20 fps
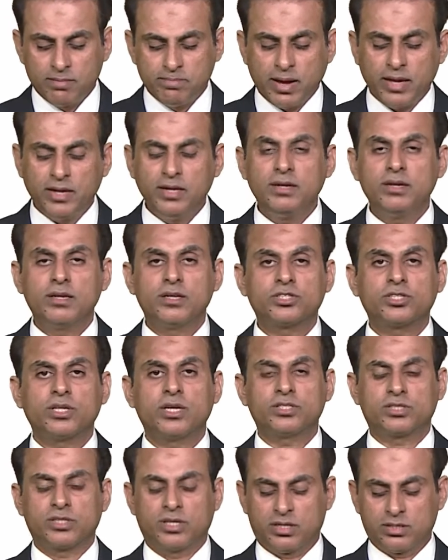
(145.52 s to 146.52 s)
Many
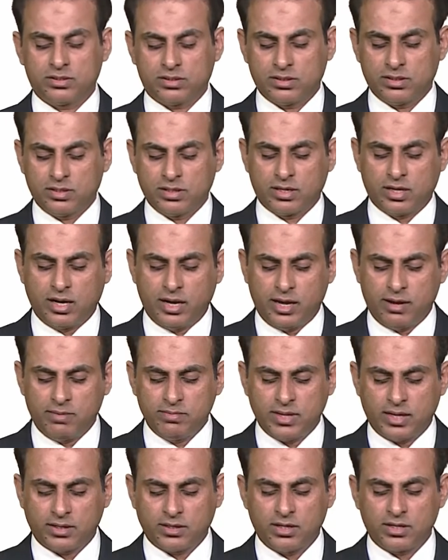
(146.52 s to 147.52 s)
researchers claim
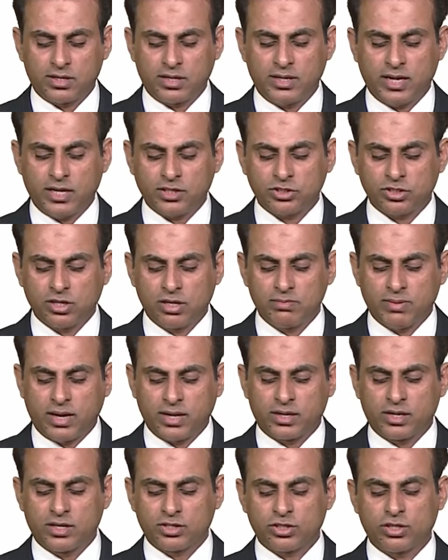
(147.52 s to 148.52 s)
that international
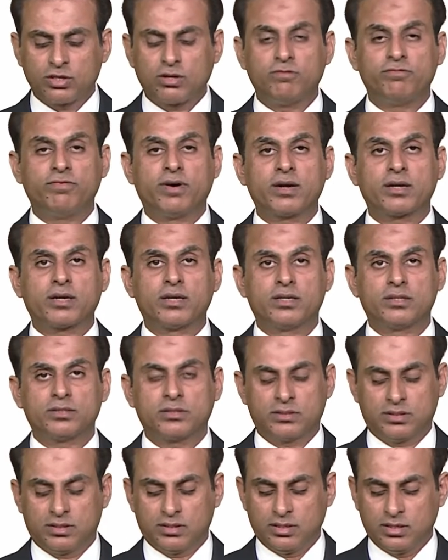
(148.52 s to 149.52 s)
migration of workers
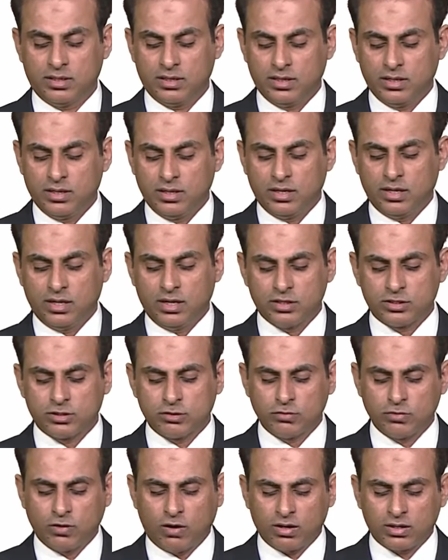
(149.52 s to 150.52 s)
is
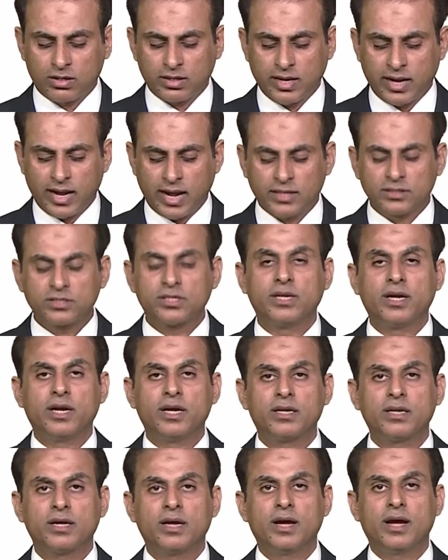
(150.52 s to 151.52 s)
not as
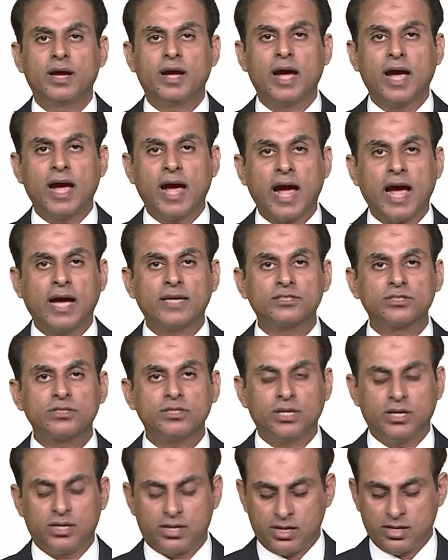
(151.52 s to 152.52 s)
great as
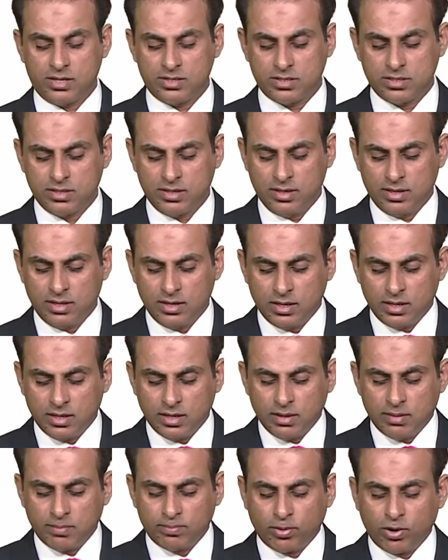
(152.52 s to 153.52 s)
it is
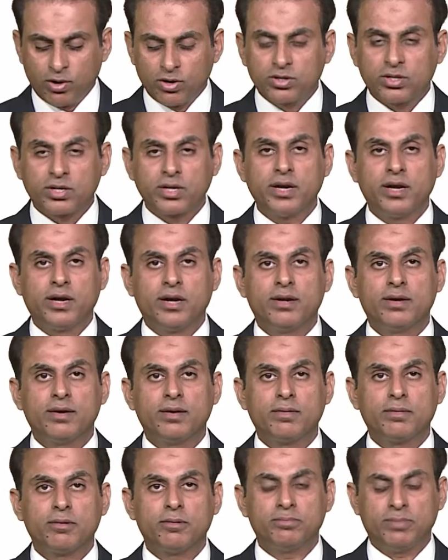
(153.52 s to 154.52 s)
portrayed
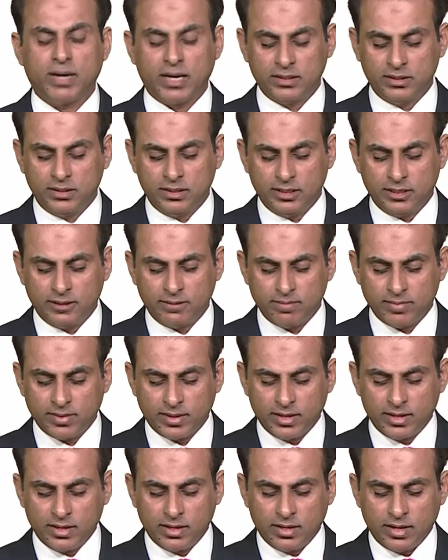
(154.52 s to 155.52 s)
by the
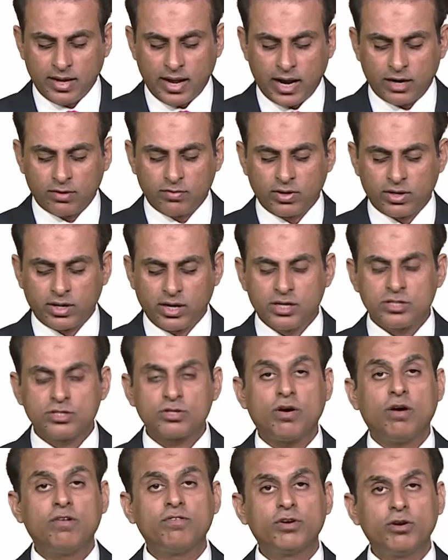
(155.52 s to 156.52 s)
advocates
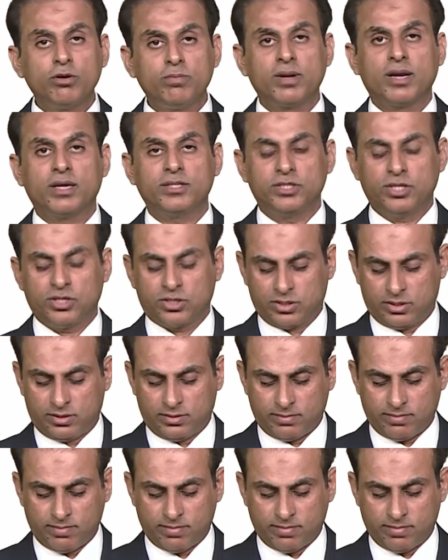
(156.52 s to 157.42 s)
of globalization.